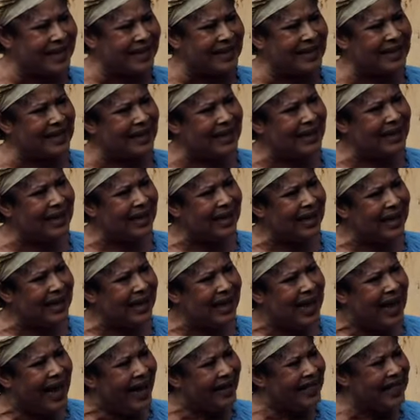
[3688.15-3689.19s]
What is
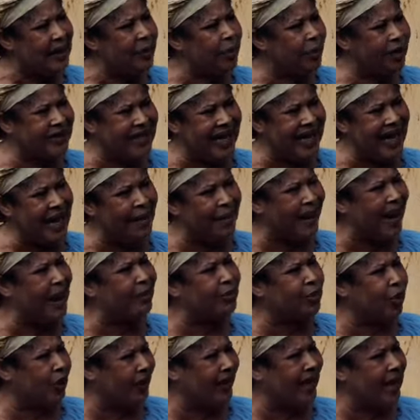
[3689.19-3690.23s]
this? Is it
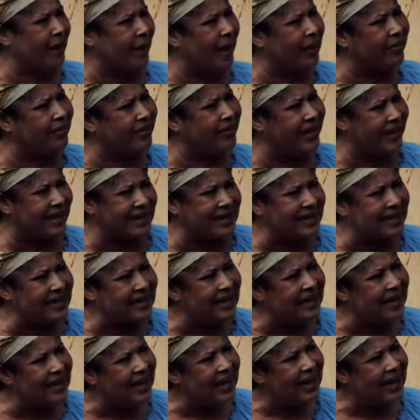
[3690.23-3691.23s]
because I am calm talking about